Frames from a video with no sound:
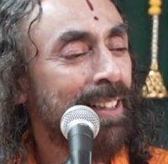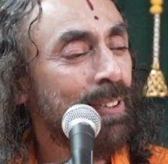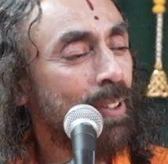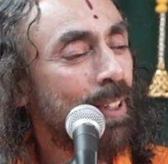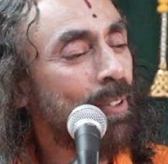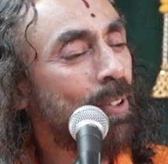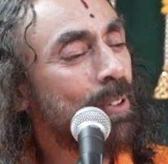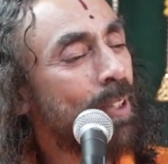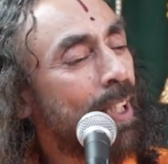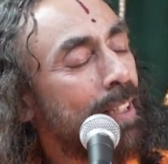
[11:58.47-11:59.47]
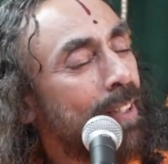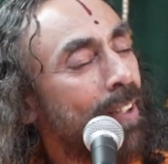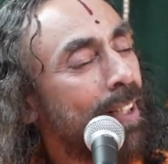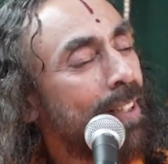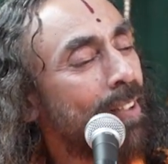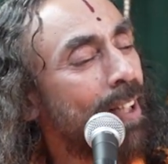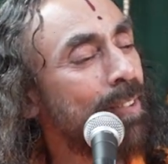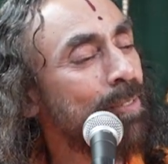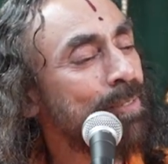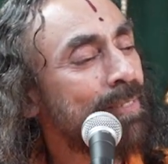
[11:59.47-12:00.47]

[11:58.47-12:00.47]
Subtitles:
So it goes on and on and on.